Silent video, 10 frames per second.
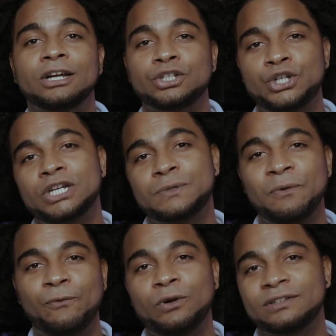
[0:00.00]
Just
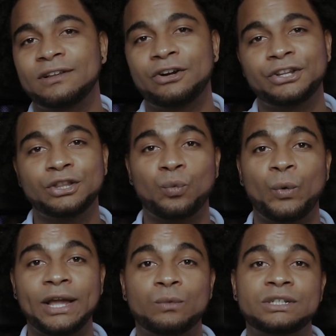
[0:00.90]
before starting the
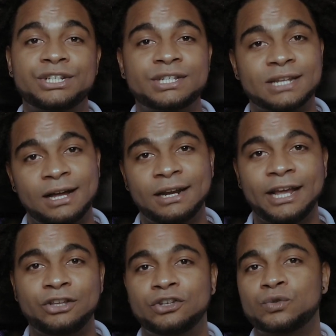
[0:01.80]
week, which is
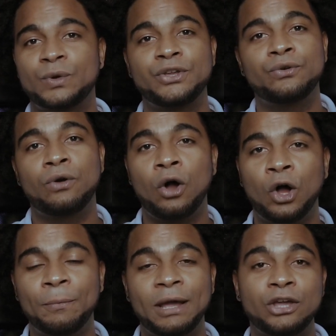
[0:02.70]
Sunday, just when you're
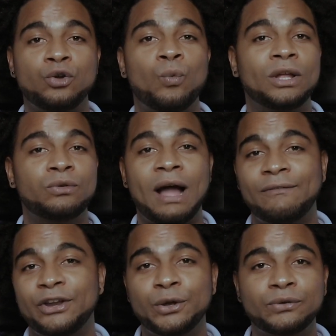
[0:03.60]
home and you want to have
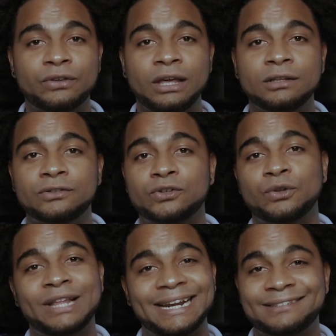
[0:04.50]
a new skill so
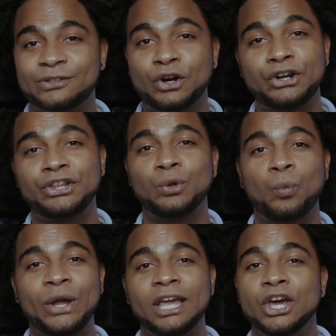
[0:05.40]
that starting the
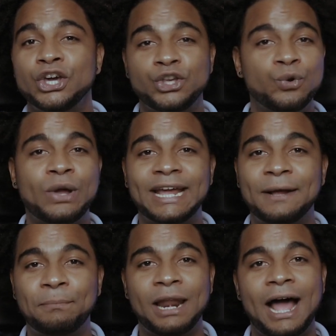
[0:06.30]
week you can
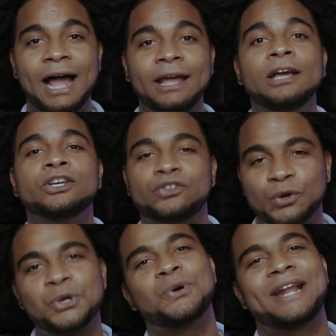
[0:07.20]
apply, so
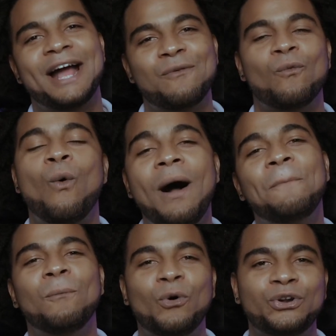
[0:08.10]
you're gonna have
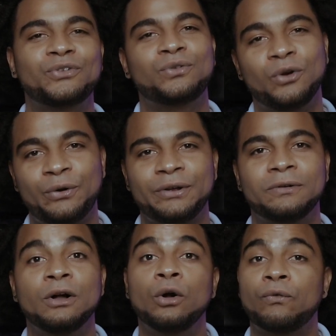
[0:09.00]
one more
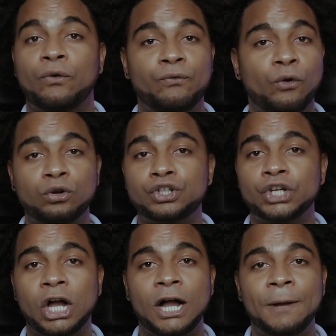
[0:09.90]
tutorial for
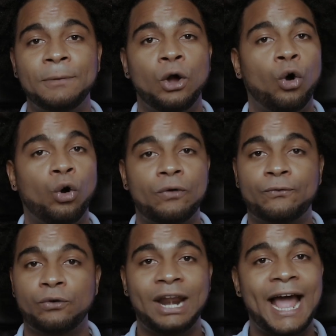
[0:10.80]
Photoshop or
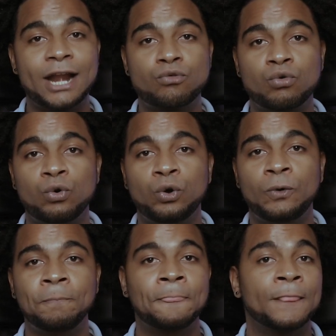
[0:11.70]
for
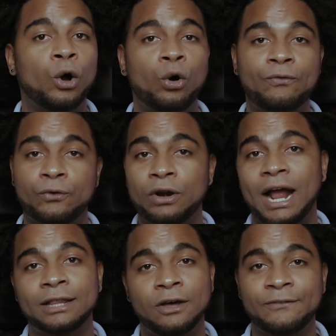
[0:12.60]
Lightroom or for
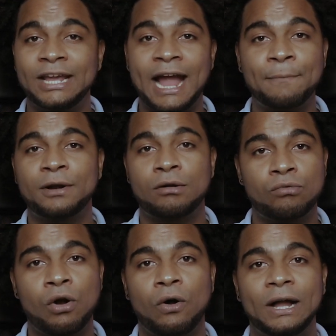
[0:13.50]
Adobe Camera
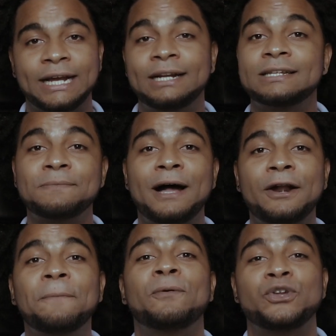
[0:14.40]
Raw. It doesn't
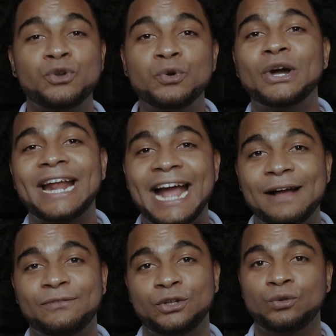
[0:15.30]
matter, but you're gonna
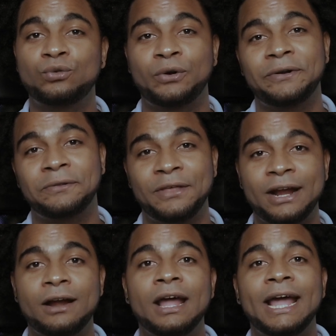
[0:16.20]
have the tutorial
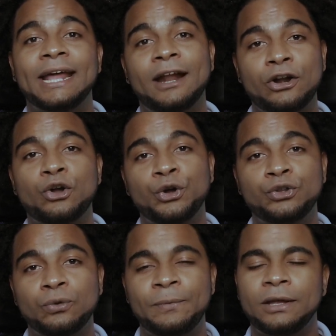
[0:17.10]
there, and are going
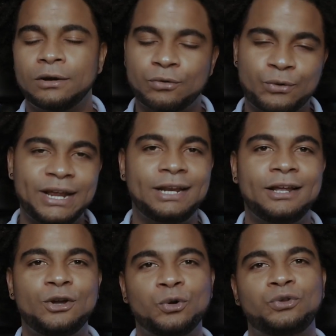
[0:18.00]
to be
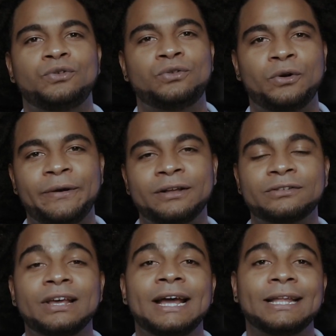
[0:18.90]
really good
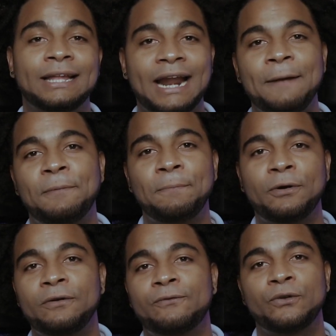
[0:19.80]
tutorials that I
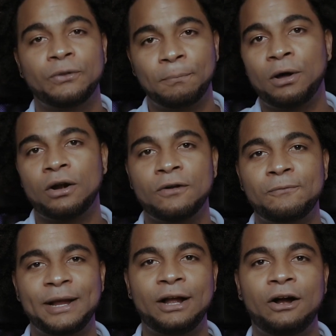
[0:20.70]
prepare from the bottom of
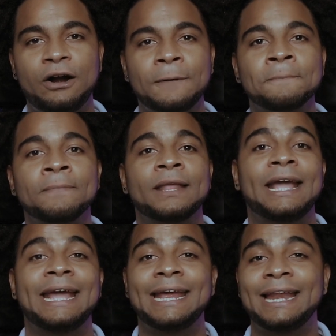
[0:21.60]
my heart,
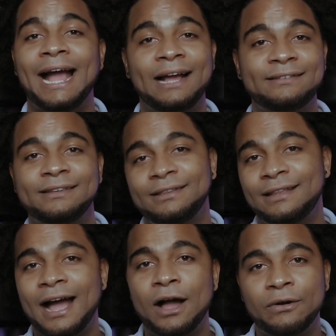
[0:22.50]
and I sit
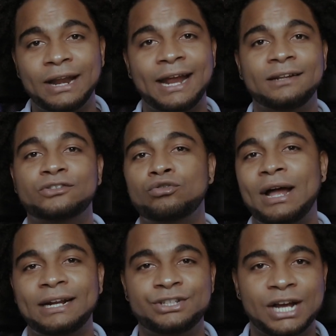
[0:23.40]
down and
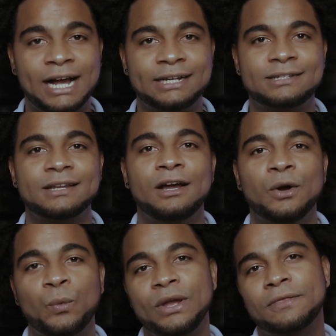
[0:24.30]
strategize
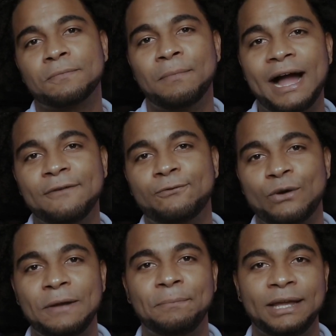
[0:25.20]
with my
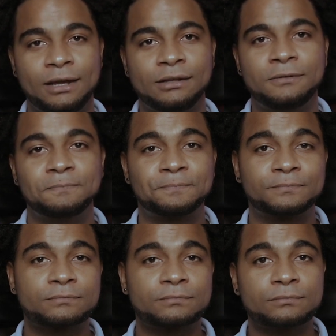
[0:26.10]
friend Miguel
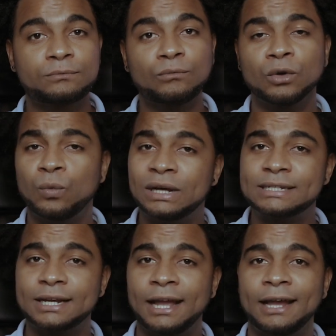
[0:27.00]
once
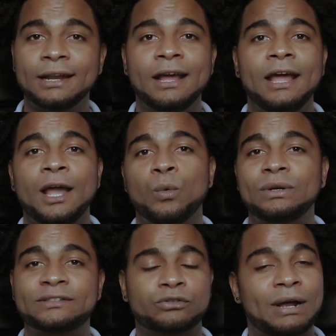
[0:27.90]
again, and we
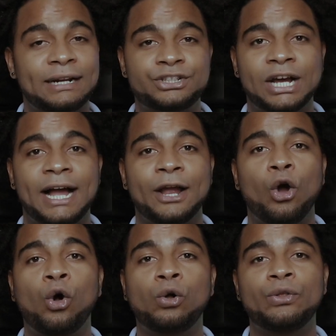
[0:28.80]
strategize
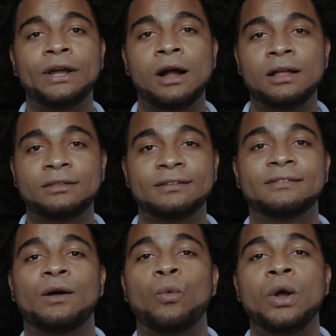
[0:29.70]
all the content
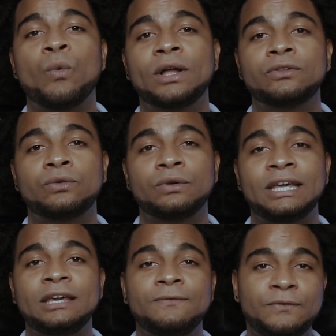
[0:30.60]
that we want to
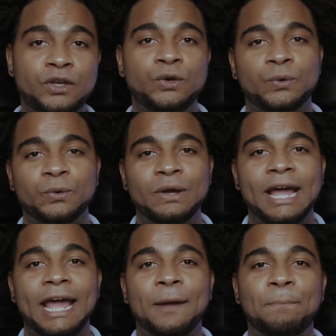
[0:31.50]
give you
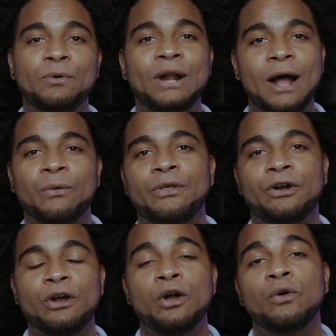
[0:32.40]
and put out
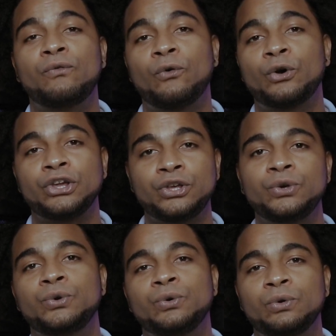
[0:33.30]
there for
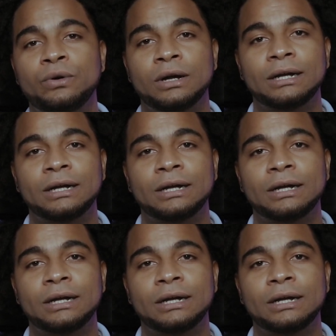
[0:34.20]
you